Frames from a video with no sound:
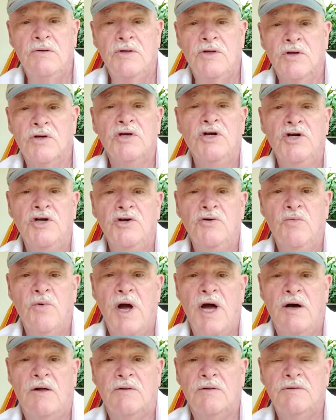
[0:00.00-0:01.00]
you're going to do
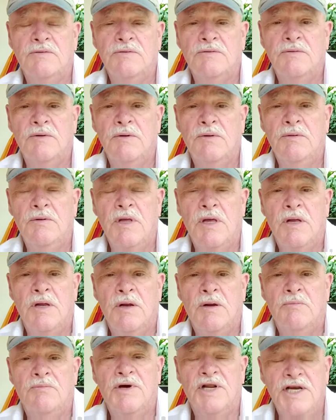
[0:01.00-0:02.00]
well.
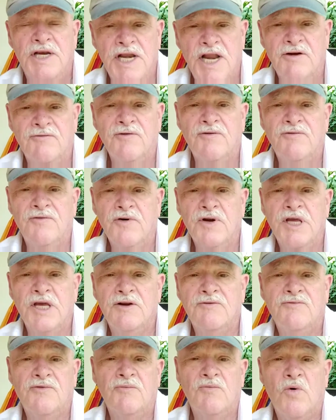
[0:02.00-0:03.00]
But never
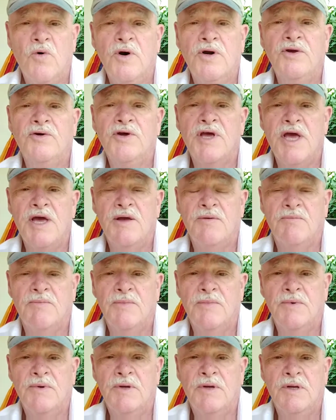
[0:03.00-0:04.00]
forget from where you came.
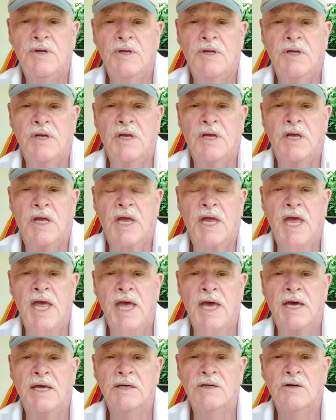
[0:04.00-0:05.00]

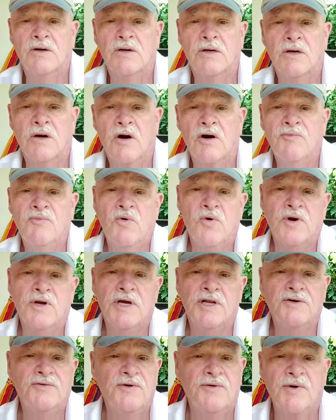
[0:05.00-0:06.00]
And our poor
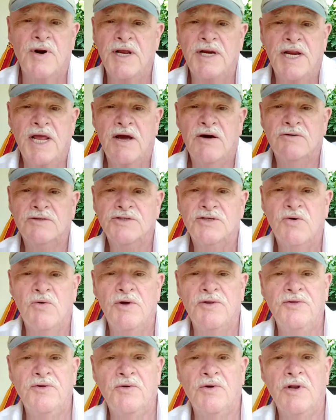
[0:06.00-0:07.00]
country right now is
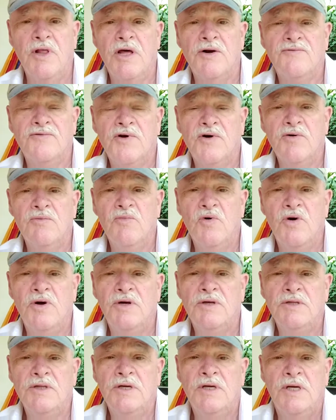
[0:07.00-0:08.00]
going through a lot of
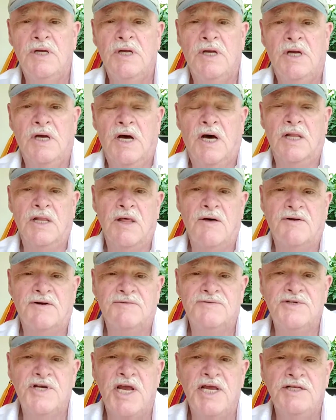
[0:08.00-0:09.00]
turmoil, a lot
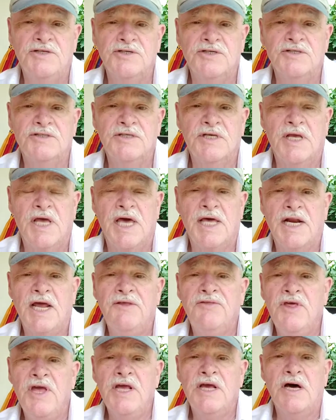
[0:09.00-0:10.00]
of changes. And I
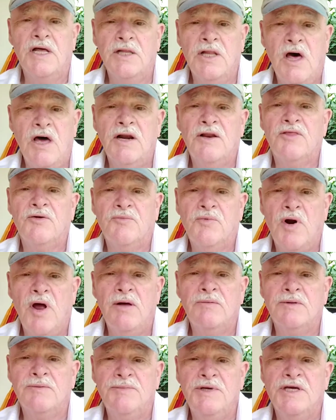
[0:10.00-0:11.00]
think a lot of the
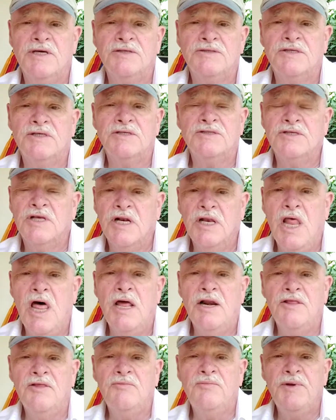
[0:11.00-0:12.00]
problem is that a
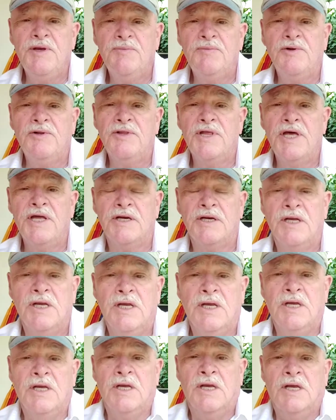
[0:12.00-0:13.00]
lot of the people that,
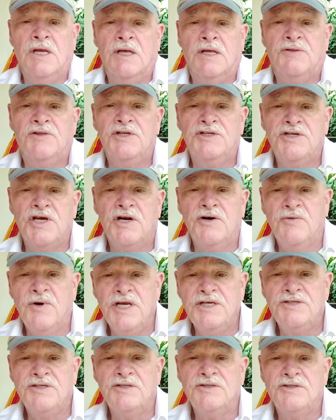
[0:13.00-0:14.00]
the
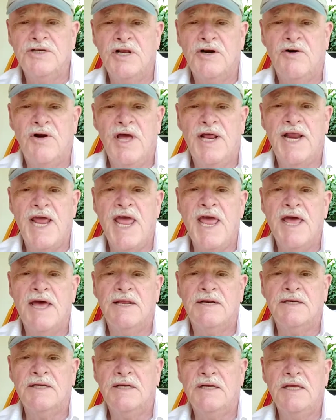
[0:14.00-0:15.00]
generations that are at
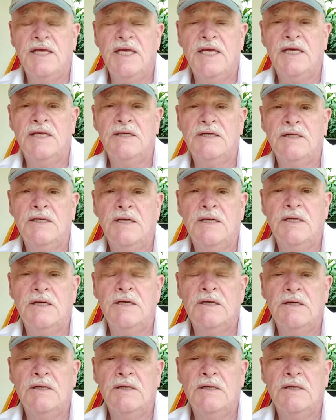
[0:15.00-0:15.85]
hand in